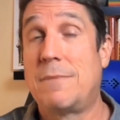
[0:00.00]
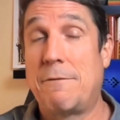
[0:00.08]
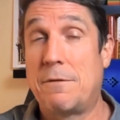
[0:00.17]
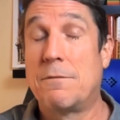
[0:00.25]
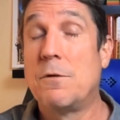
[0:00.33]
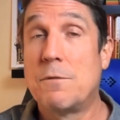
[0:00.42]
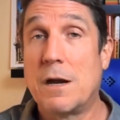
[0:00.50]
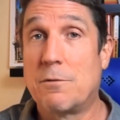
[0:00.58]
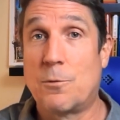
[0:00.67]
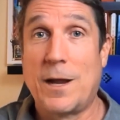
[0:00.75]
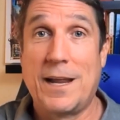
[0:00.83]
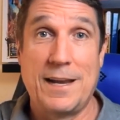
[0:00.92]
if you've ever
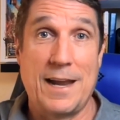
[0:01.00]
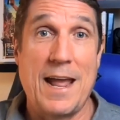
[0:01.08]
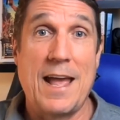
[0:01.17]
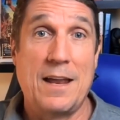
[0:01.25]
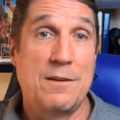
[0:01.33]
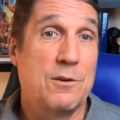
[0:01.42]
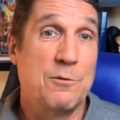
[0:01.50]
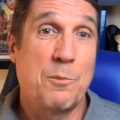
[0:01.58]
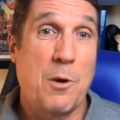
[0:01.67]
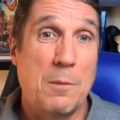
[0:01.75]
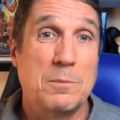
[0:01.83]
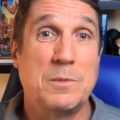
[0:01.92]
ran an ad, you've
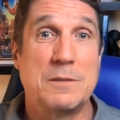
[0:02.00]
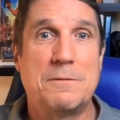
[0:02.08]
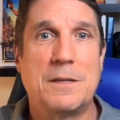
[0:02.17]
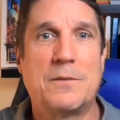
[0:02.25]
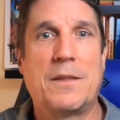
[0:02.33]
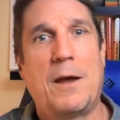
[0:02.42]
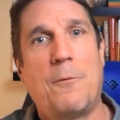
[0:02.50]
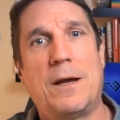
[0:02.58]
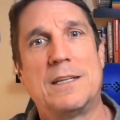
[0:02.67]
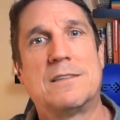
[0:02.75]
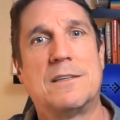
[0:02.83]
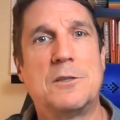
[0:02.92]
probably felt that
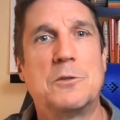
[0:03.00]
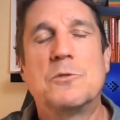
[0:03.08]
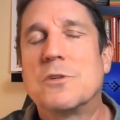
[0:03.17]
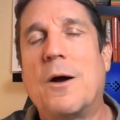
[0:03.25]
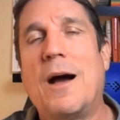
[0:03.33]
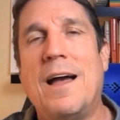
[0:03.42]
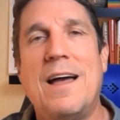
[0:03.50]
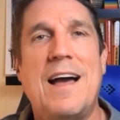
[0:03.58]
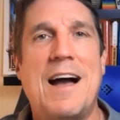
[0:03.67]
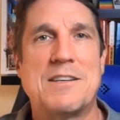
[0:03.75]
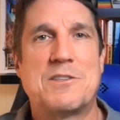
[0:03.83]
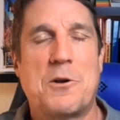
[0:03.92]
way too. So
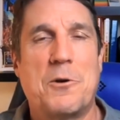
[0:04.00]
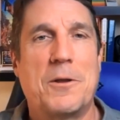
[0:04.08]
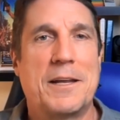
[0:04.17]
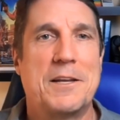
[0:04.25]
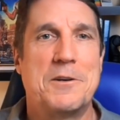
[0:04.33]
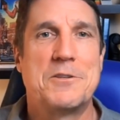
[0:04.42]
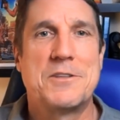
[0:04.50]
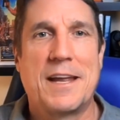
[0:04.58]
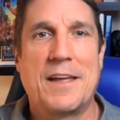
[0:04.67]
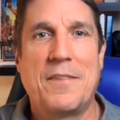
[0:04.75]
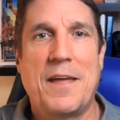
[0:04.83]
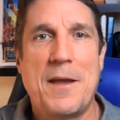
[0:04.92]
I certainly
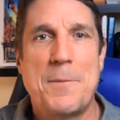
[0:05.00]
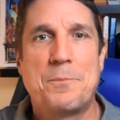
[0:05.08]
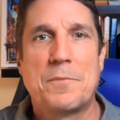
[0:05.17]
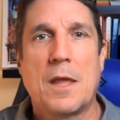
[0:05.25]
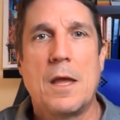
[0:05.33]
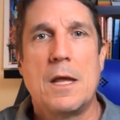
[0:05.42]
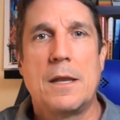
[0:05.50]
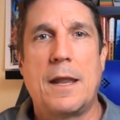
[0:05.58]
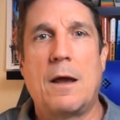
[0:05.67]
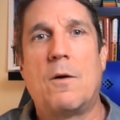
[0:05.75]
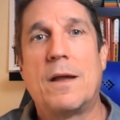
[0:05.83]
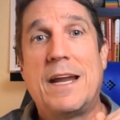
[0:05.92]
understand that.
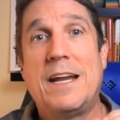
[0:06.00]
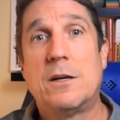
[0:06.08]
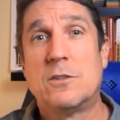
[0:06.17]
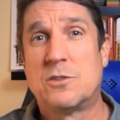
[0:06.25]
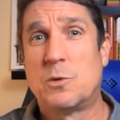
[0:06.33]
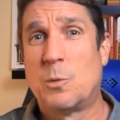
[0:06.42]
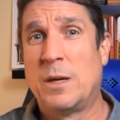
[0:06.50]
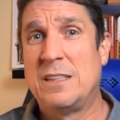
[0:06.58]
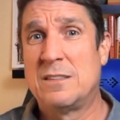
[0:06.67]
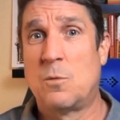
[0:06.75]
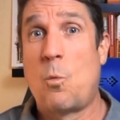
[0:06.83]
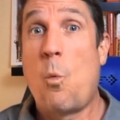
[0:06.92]
Now, here's the
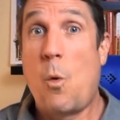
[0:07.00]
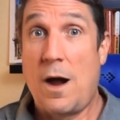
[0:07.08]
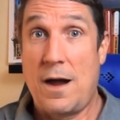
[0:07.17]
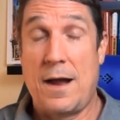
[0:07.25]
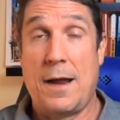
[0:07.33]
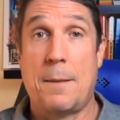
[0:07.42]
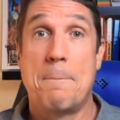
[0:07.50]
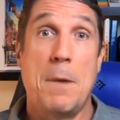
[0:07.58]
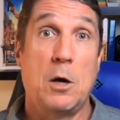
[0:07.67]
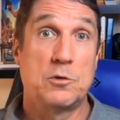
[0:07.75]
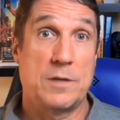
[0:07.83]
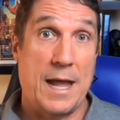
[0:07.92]
reason why
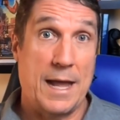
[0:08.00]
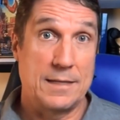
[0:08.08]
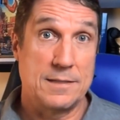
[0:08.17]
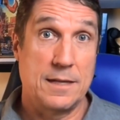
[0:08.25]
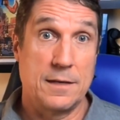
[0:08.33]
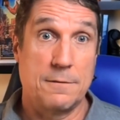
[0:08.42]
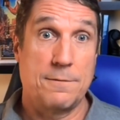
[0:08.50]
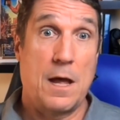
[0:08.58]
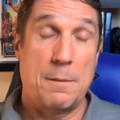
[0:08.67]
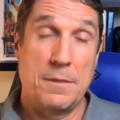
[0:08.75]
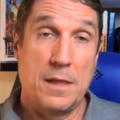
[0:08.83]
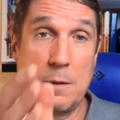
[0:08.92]
most ads tend to
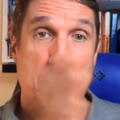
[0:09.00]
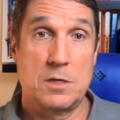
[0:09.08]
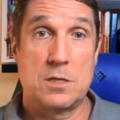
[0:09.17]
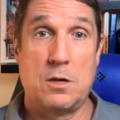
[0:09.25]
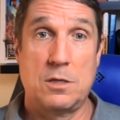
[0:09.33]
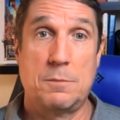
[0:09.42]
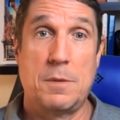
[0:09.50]
flop. And then I'm going to talk to